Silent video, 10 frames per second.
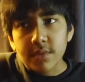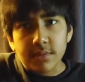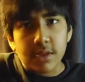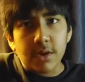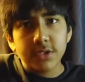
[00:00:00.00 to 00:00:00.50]

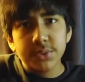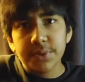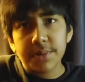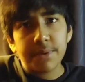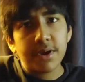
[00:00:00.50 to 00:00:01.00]
The
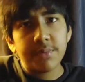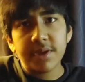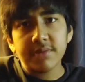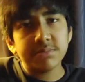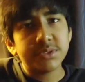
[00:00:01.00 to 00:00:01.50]
Ottoman Empire
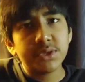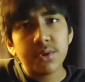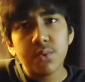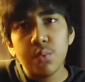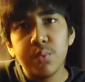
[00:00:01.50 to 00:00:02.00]
becomes
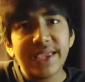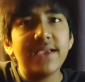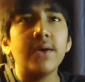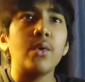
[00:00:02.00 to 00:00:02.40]
so weak